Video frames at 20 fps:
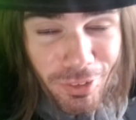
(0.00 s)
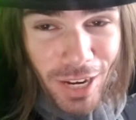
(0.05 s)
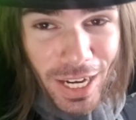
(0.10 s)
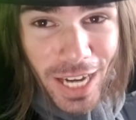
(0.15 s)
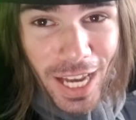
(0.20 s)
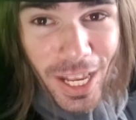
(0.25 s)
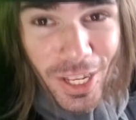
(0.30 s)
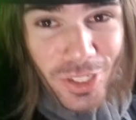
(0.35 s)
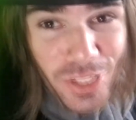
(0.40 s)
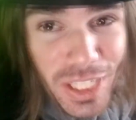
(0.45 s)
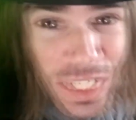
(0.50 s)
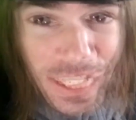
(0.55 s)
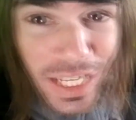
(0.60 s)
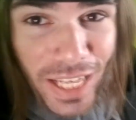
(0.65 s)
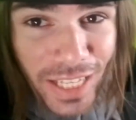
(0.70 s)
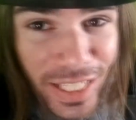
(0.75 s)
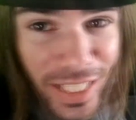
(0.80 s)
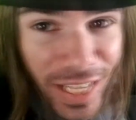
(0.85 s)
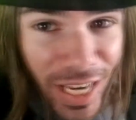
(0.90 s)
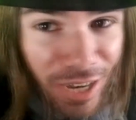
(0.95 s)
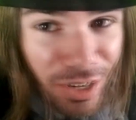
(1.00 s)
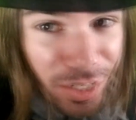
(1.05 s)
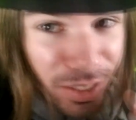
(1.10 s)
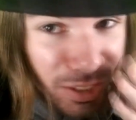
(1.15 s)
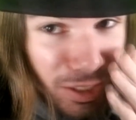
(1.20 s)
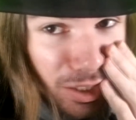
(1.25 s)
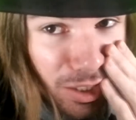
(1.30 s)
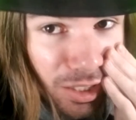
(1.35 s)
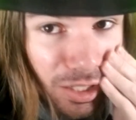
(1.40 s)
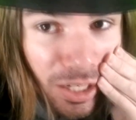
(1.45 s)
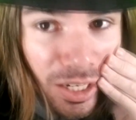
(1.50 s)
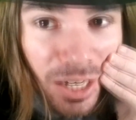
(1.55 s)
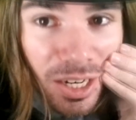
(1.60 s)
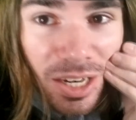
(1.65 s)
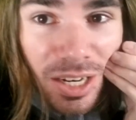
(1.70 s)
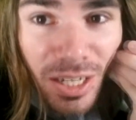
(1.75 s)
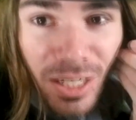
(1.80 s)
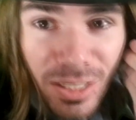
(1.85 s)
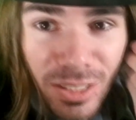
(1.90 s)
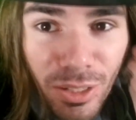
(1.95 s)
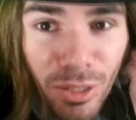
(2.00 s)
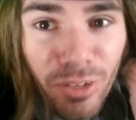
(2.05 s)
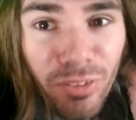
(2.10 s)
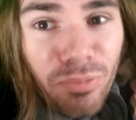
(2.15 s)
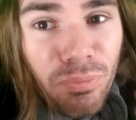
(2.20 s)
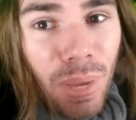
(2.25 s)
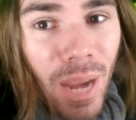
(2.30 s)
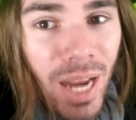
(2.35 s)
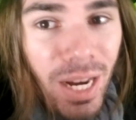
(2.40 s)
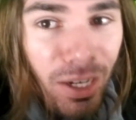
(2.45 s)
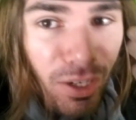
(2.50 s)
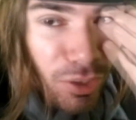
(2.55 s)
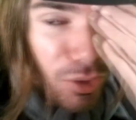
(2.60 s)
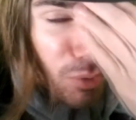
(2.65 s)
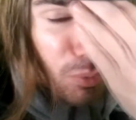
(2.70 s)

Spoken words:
Van Helsing like character to battle the